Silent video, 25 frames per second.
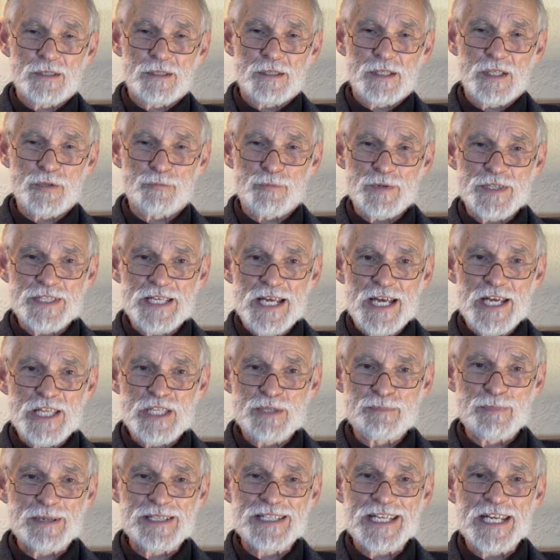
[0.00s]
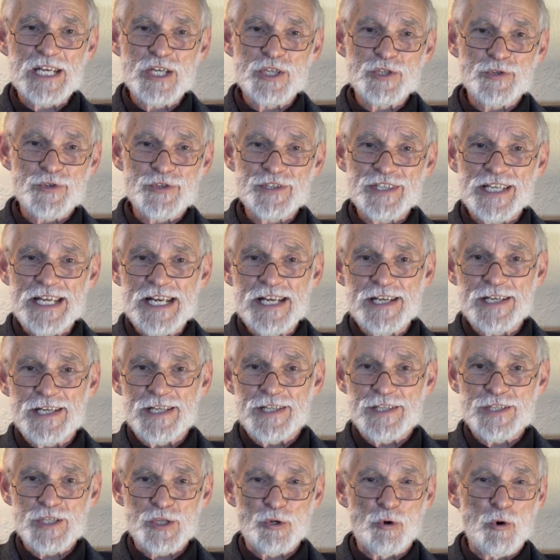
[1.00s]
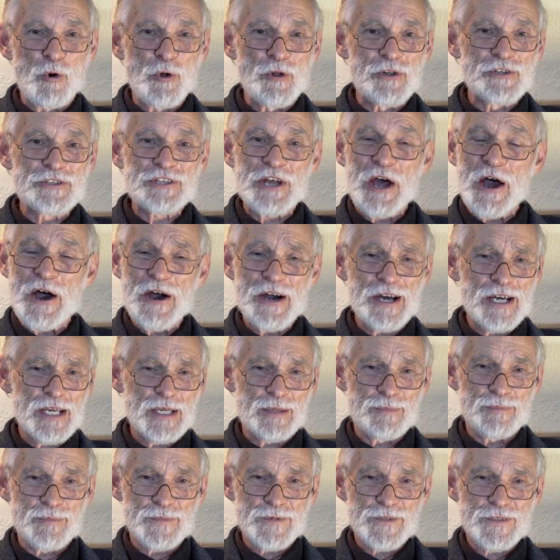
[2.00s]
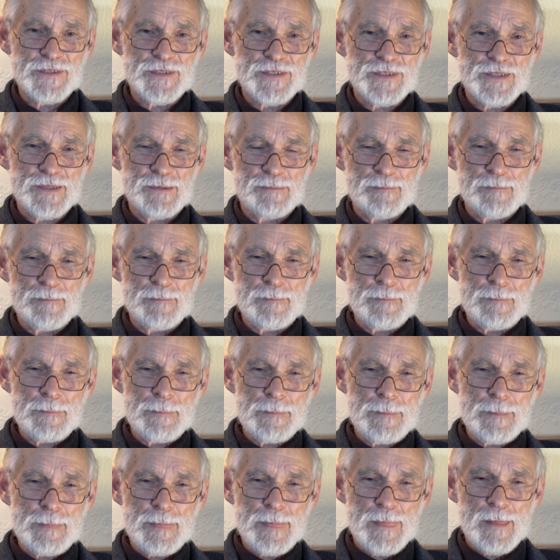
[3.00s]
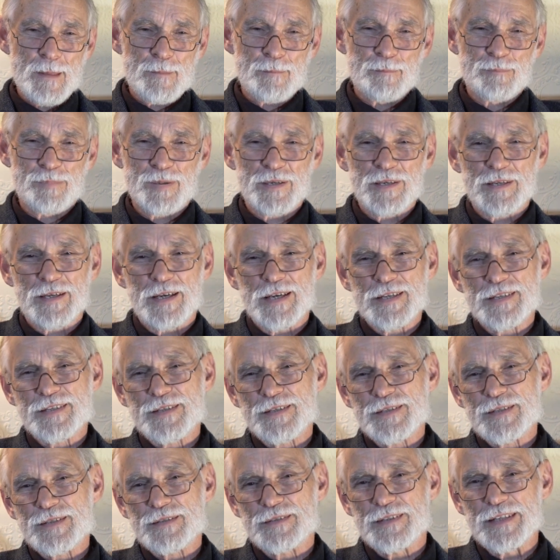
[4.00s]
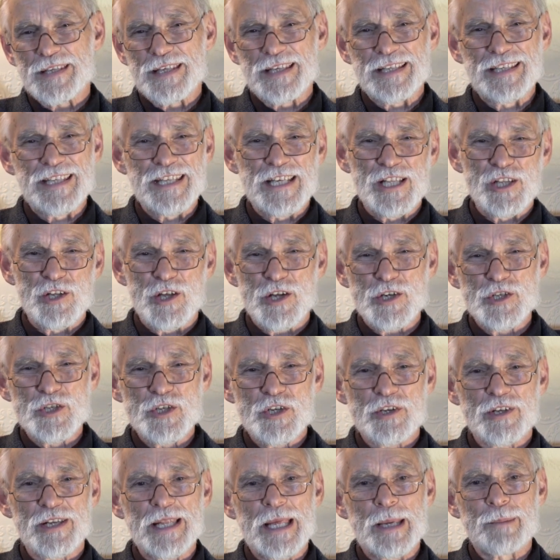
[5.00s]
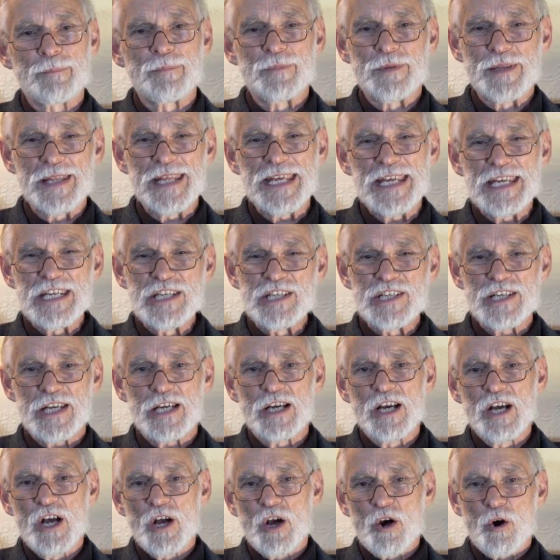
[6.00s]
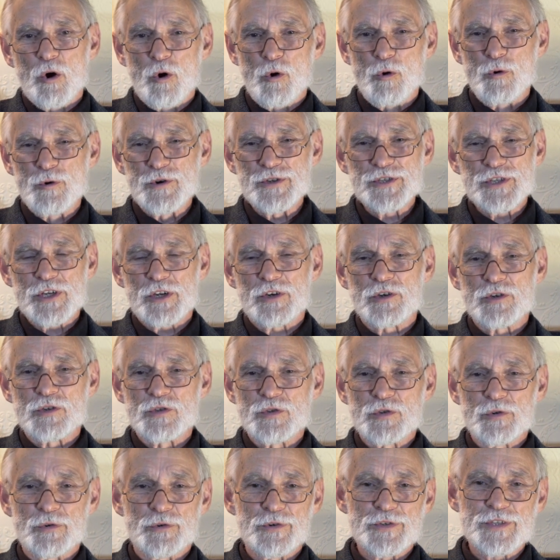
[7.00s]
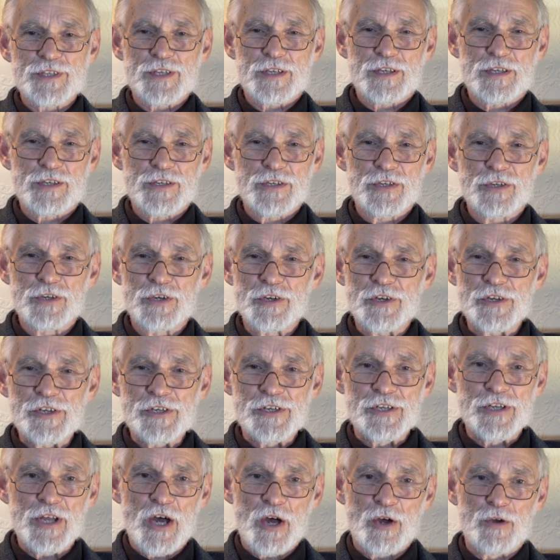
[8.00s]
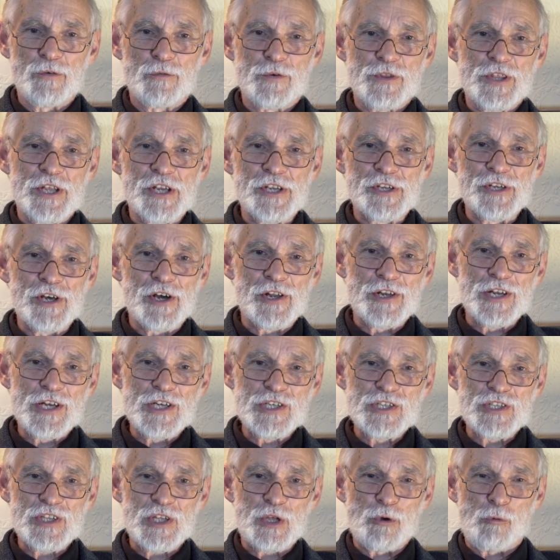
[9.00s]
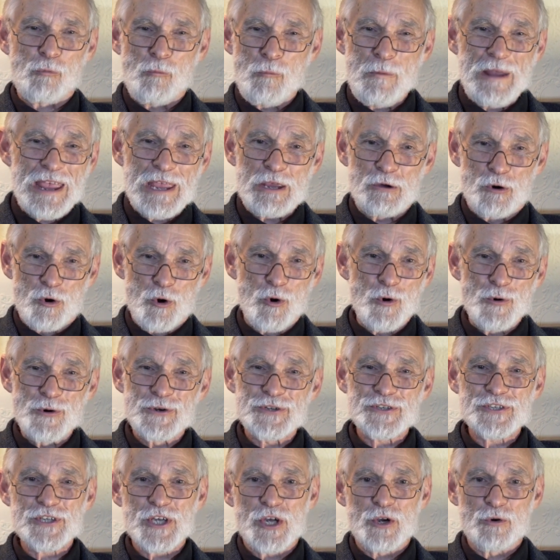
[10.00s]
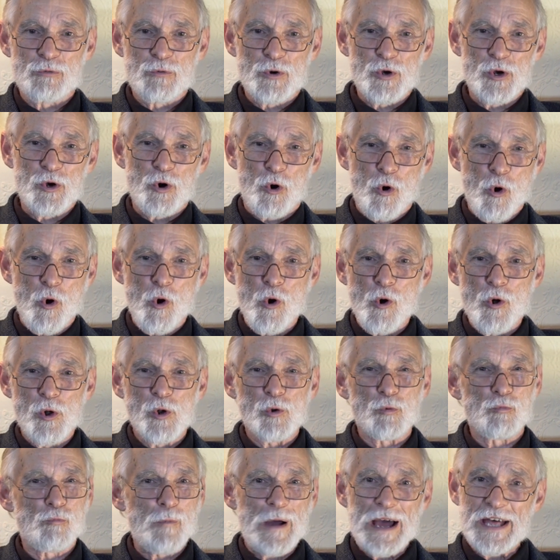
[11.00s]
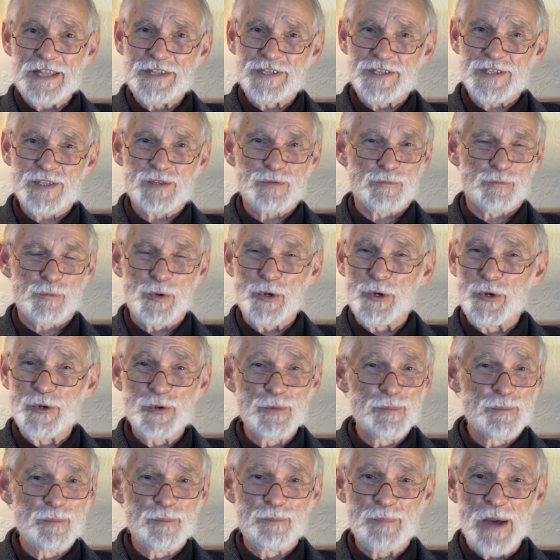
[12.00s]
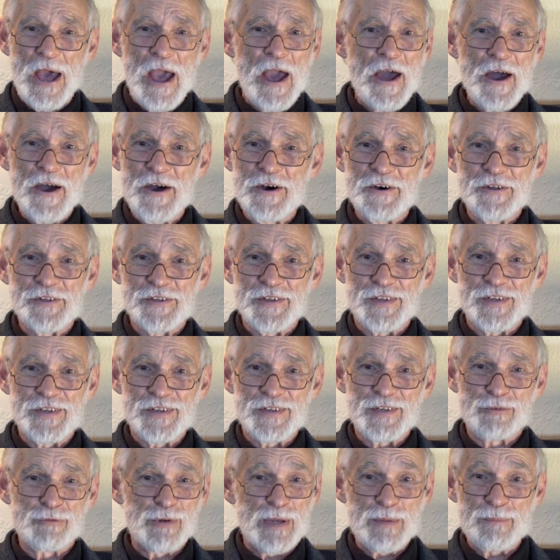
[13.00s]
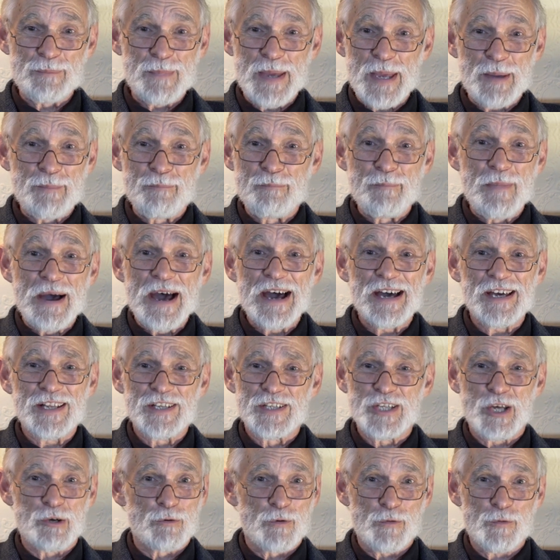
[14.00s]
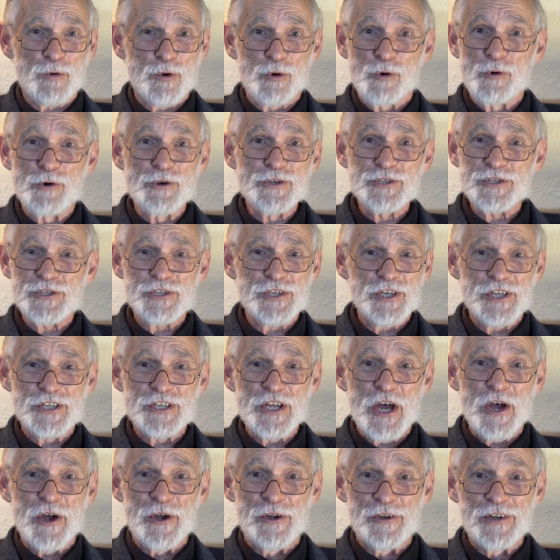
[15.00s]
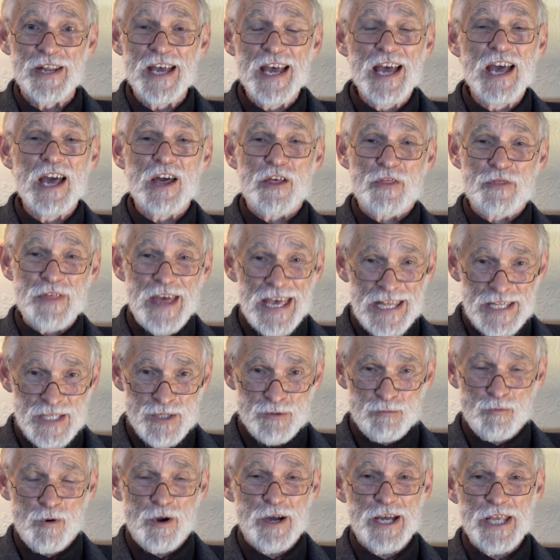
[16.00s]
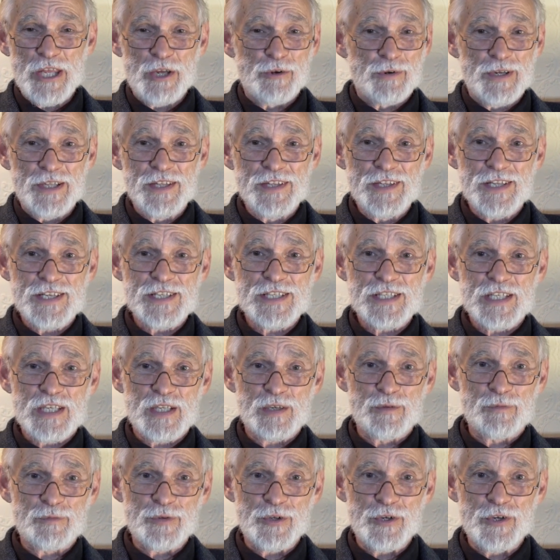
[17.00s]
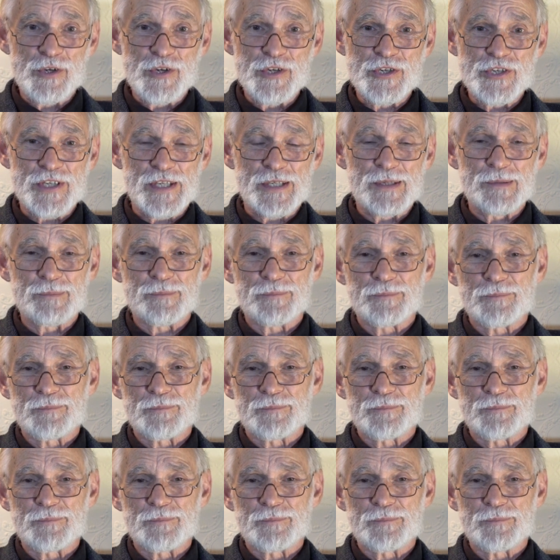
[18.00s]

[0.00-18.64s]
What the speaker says: It retains potential sentience at all times. Plus, the ideological amnesia also draws a curtain over the knowledge that we also were all once womb-bound. Remember? No, of course you don't. That's why you're in this confusion.